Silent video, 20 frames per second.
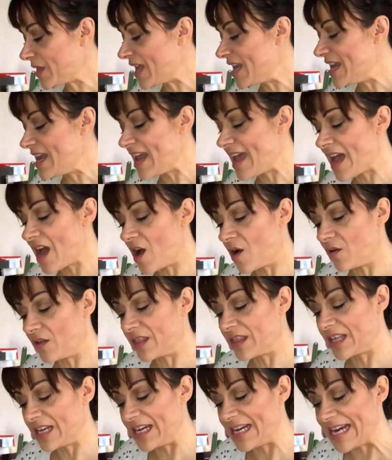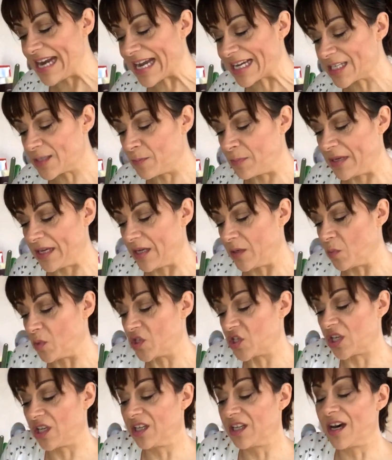Now, the next pen,
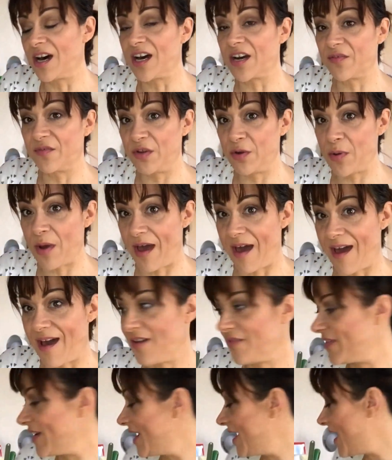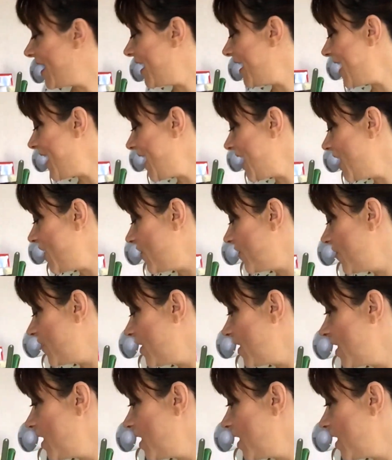which a lot of you have, and I have